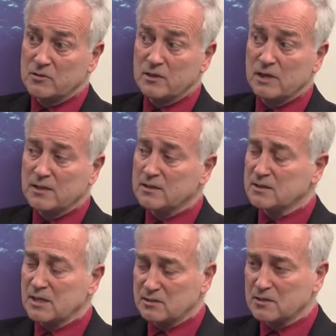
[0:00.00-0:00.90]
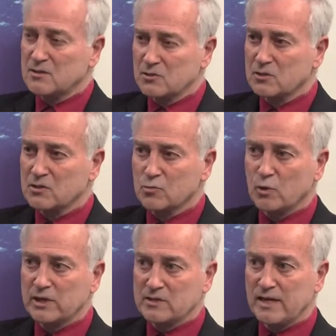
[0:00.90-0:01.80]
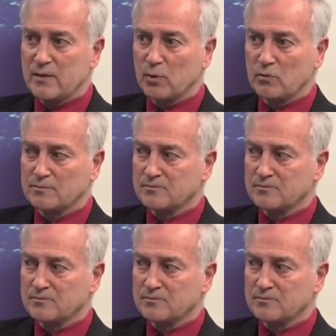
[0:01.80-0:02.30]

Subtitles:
So the United States, this is just one example,